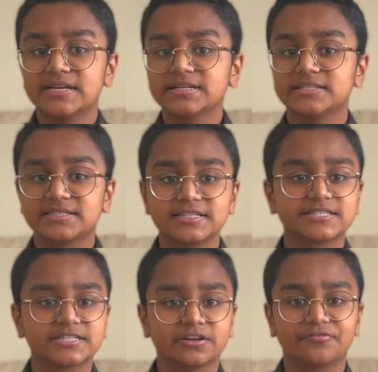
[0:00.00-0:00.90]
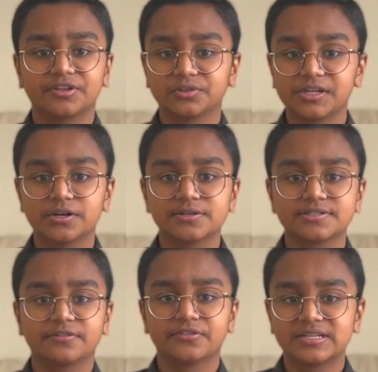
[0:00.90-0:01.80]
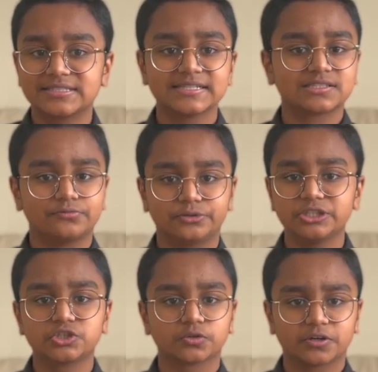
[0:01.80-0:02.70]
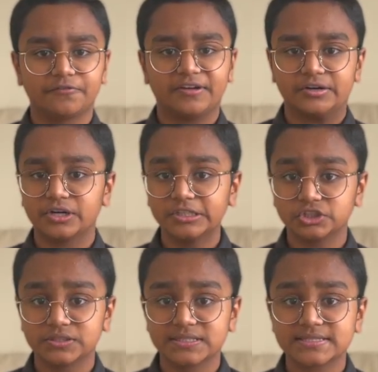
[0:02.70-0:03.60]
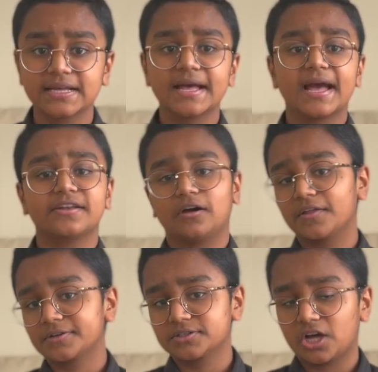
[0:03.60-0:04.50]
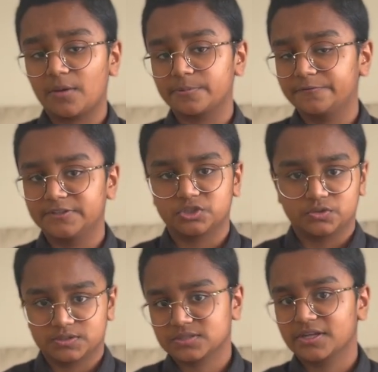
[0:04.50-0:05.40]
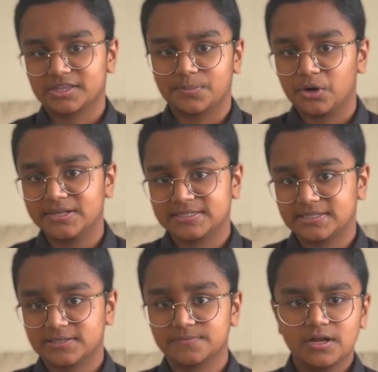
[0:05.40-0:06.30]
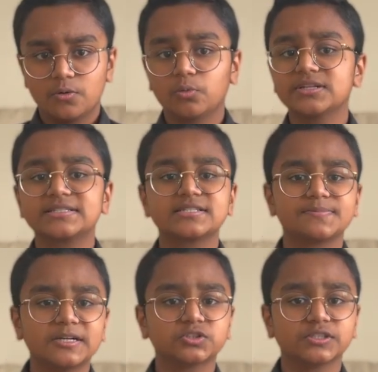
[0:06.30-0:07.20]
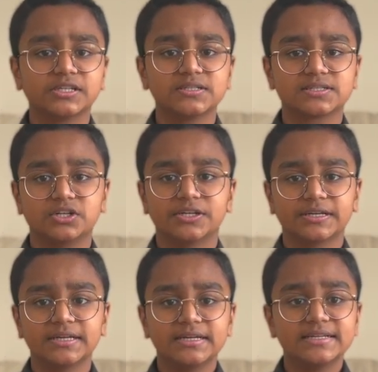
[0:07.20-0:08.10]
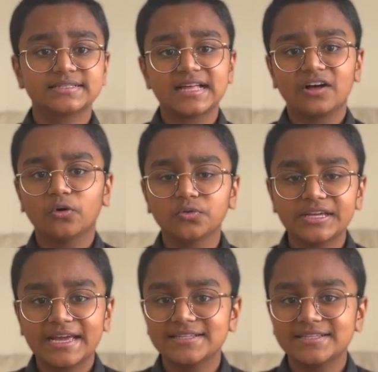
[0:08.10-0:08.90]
consisting of the leaders of the six regional confederations and other top officials, like the president. What is especially concerning is that only a